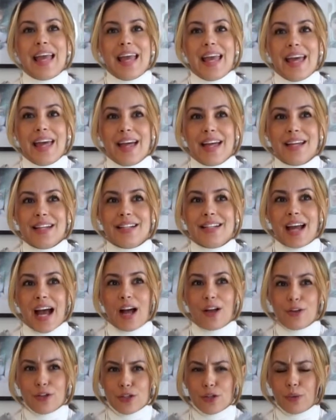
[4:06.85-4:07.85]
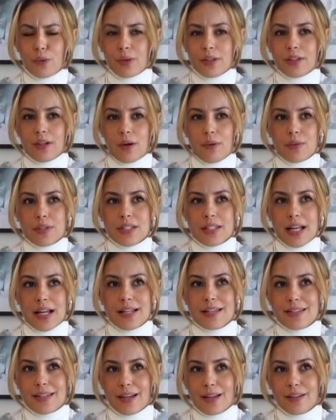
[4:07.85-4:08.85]
And also what I thought was
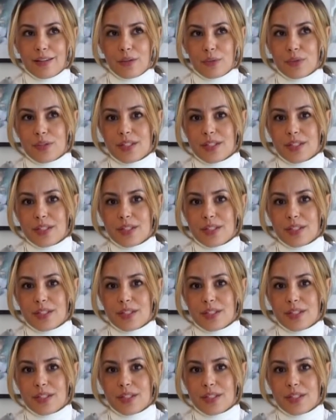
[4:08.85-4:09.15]
nice that there